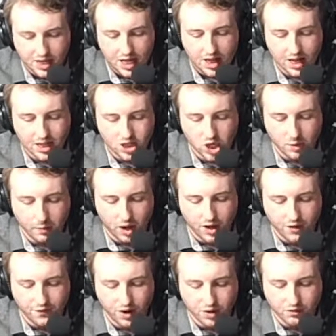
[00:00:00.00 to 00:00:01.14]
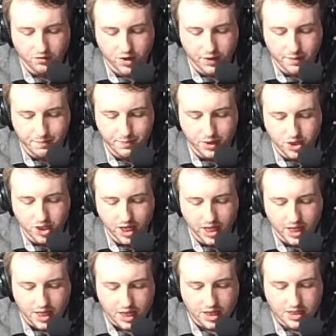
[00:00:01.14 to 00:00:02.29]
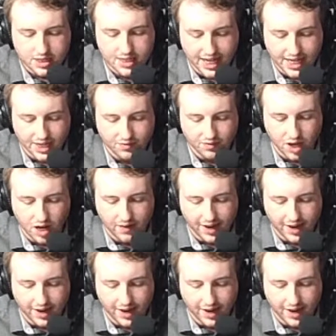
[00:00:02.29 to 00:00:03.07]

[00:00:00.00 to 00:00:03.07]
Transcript: Then Tom Oliphant, Rory Butcher, the second row.